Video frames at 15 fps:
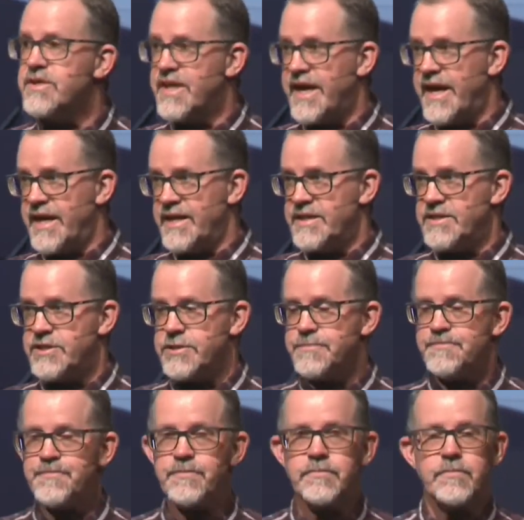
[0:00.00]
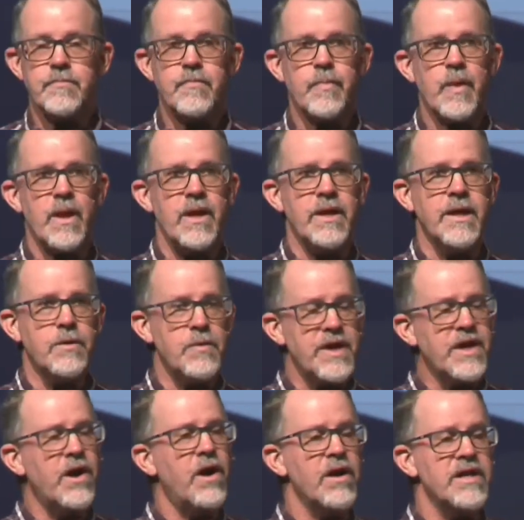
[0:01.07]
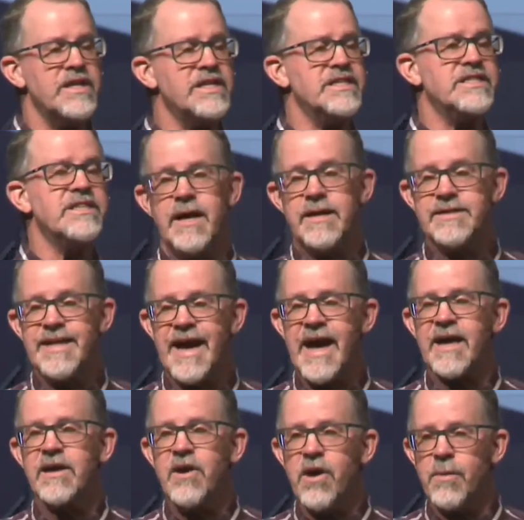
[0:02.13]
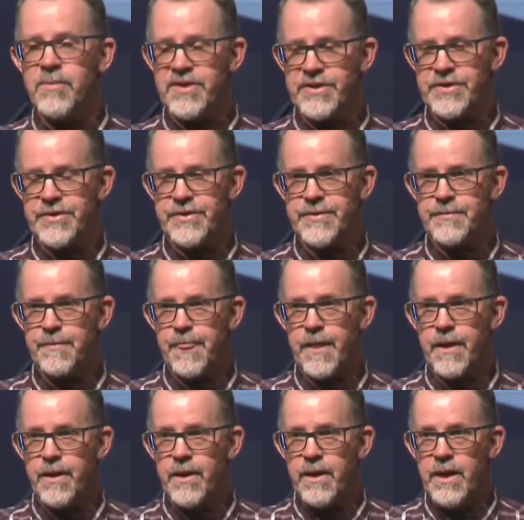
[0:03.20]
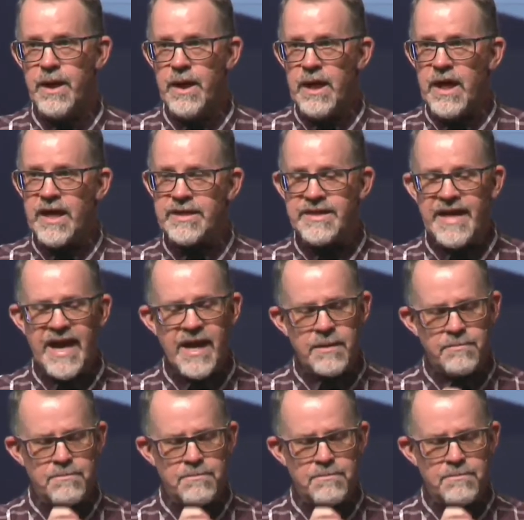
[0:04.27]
gauge, and we call it a tachometer. And that